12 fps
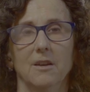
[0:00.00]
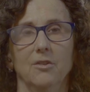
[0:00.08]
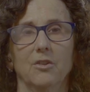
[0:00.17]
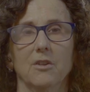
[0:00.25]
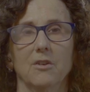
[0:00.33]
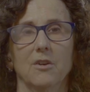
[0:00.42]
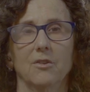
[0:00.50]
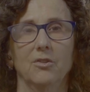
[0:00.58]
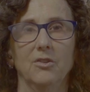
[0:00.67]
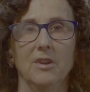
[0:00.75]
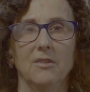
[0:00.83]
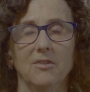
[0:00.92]
So there are
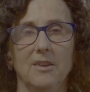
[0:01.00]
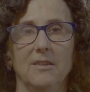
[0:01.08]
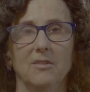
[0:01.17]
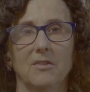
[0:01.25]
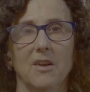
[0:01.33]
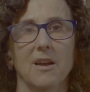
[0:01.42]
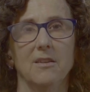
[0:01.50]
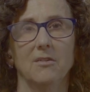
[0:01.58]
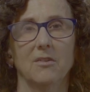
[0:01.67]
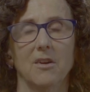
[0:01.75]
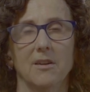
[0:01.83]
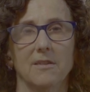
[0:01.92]
60
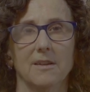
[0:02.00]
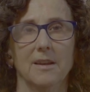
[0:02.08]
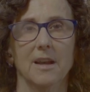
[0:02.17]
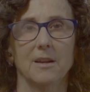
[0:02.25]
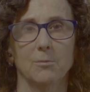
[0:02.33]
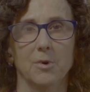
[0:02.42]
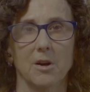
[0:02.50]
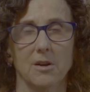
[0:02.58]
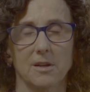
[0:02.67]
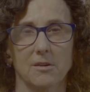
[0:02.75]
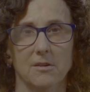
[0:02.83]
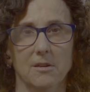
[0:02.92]
sites on the
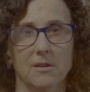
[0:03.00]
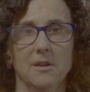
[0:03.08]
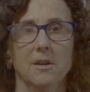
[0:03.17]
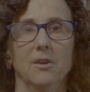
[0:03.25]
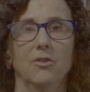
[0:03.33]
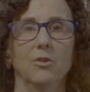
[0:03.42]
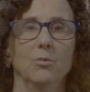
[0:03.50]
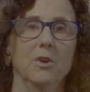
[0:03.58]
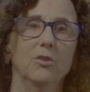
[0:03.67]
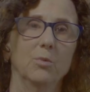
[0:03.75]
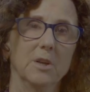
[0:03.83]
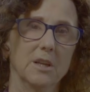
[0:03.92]
nanoparticle to
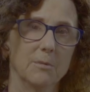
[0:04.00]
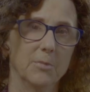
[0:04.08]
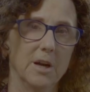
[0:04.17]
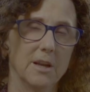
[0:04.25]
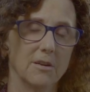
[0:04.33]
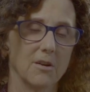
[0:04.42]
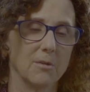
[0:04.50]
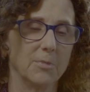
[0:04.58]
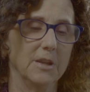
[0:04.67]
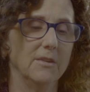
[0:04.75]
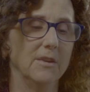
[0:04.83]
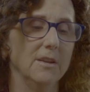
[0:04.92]
which we can bind
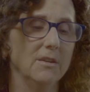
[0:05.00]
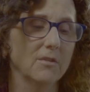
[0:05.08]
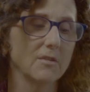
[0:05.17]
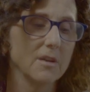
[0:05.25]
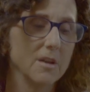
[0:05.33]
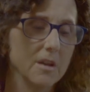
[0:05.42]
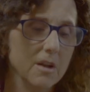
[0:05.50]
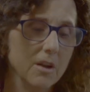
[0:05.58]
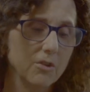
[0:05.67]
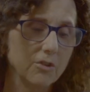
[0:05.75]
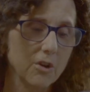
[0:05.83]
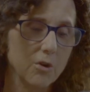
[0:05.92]
RBDs.
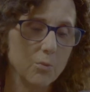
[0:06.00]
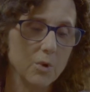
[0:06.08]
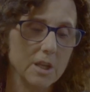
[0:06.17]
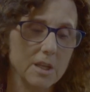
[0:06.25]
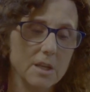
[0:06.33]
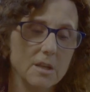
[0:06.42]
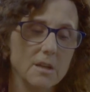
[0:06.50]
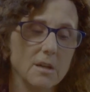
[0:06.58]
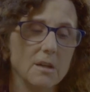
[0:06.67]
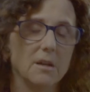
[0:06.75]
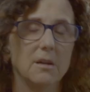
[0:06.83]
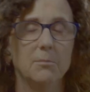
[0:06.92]
So we
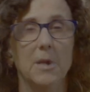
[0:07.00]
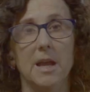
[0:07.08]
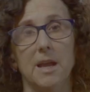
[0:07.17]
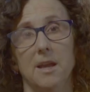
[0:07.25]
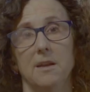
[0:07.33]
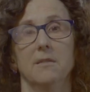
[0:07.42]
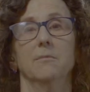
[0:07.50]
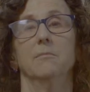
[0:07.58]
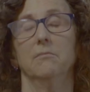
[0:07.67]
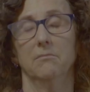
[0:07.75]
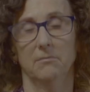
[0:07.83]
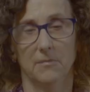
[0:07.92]
made
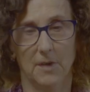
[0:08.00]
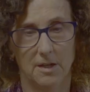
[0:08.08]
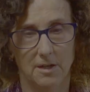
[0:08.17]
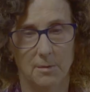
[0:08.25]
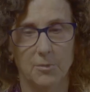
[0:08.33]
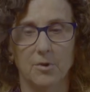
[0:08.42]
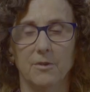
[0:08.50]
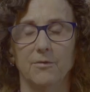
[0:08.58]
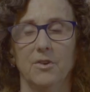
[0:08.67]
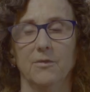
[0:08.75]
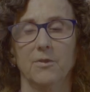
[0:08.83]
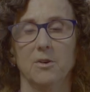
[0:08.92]
a number
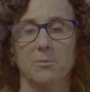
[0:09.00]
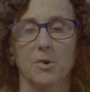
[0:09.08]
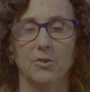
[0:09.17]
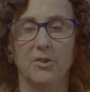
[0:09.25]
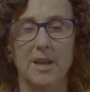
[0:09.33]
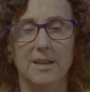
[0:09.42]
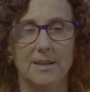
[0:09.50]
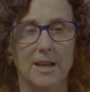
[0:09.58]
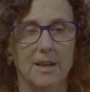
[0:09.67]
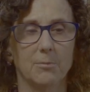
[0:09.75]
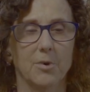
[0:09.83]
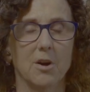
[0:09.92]
of different mosaic
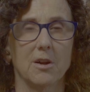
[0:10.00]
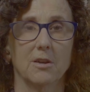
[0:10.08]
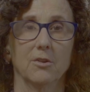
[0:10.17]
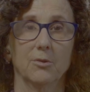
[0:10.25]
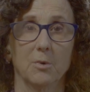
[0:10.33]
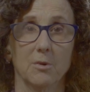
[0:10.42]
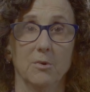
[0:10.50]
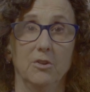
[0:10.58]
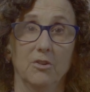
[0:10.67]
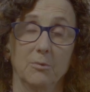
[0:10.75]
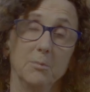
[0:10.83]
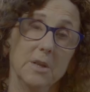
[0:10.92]
nanoparticles where we
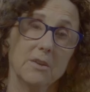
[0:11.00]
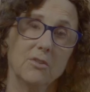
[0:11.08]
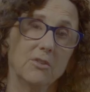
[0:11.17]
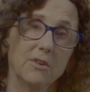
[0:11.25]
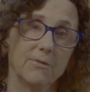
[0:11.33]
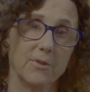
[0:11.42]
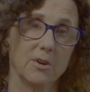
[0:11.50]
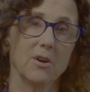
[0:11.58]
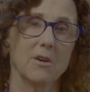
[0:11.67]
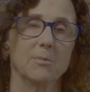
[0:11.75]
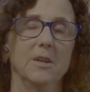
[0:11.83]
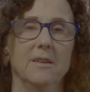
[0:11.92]
just mixed different
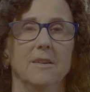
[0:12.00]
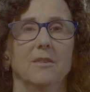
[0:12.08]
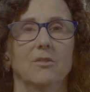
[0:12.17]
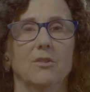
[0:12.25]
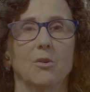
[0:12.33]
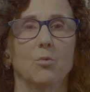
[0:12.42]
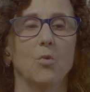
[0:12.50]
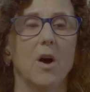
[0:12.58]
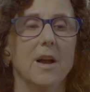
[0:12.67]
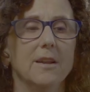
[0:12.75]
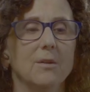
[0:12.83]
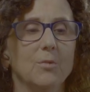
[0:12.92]
RBDs. So
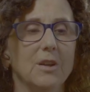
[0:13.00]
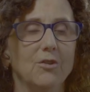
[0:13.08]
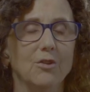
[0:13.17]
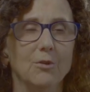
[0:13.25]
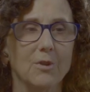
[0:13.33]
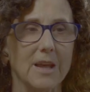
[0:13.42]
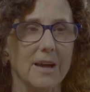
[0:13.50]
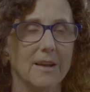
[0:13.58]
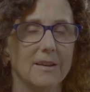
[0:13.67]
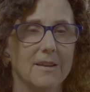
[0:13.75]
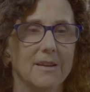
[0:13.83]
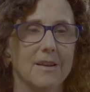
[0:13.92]
why did we do that?